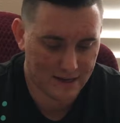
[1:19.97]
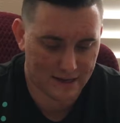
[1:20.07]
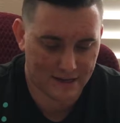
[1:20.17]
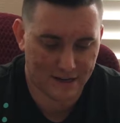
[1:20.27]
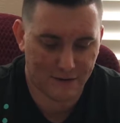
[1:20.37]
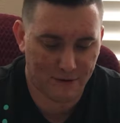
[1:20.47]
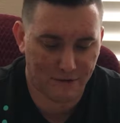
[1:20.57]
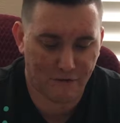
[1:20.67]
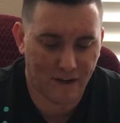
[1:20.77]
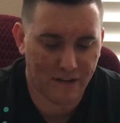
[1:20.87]
I did
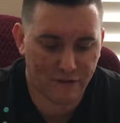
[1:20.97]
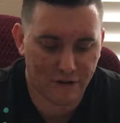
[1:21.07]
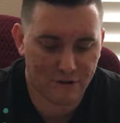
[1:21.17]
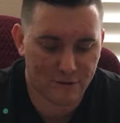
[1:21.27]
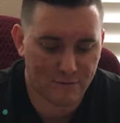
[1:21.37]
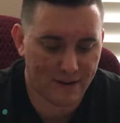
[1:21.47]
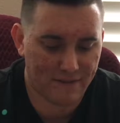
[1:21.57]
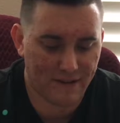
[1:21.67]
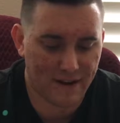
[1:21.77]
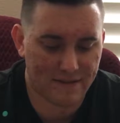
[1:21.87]
around
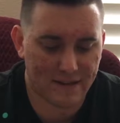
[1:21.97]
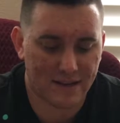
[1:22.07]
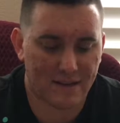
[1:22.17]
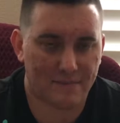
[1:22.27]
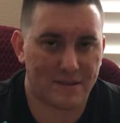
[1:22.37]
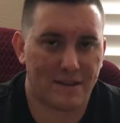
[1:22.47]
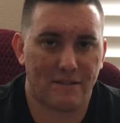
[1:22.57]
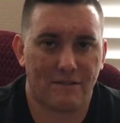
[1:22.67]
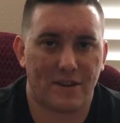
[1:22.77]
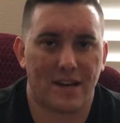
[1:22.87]
525 sit-ups,
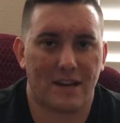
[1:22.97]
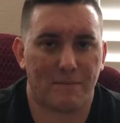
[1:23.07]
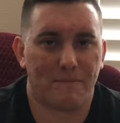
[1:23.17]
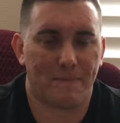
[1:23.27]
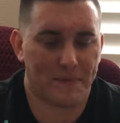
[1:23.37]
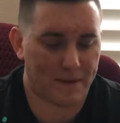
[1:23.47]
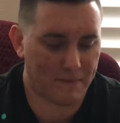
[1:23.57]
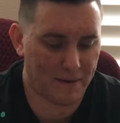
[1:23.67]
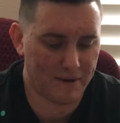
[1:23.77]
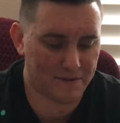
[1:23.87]
give or take,
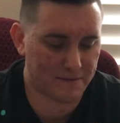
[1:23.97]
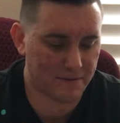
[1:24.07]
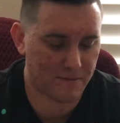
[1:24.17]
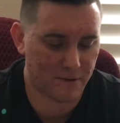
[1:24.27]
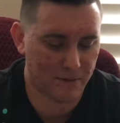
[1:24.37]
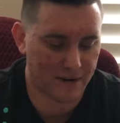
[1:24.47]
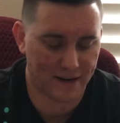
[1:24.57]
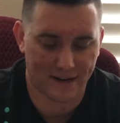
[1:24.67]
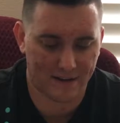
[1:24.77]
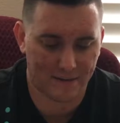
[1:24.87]
maybe a little bit more, but
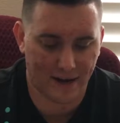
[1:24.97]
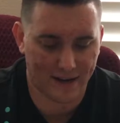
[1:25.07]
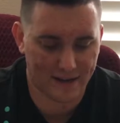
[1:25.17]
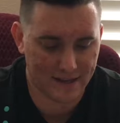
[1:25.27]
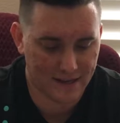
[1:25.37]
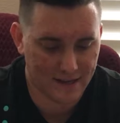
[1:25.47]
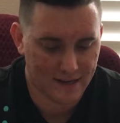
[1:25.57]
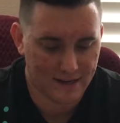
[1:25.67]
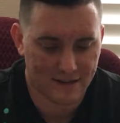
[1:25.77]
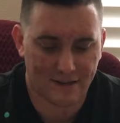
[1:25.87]
I didn't write it.
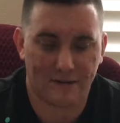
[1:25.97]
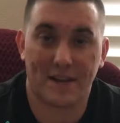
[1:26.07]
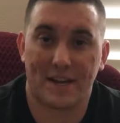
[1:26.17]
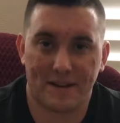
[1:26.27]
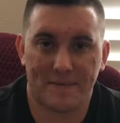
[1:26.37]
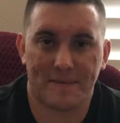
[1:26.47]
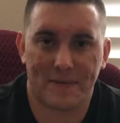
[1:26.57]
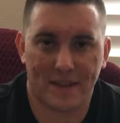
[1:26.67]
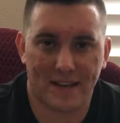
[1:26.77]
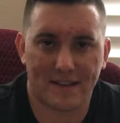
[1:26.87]
So again,
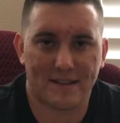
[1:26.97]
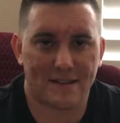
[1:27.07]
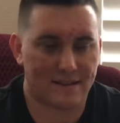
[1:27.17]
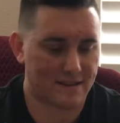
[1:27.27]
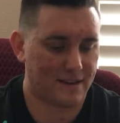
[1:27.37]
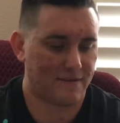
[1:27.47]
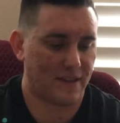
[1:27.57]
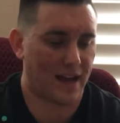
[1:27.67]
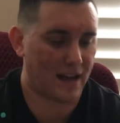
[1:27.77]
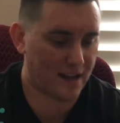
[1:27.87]
the consistency of
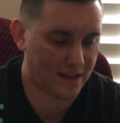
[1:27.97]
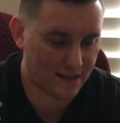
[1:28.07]
that.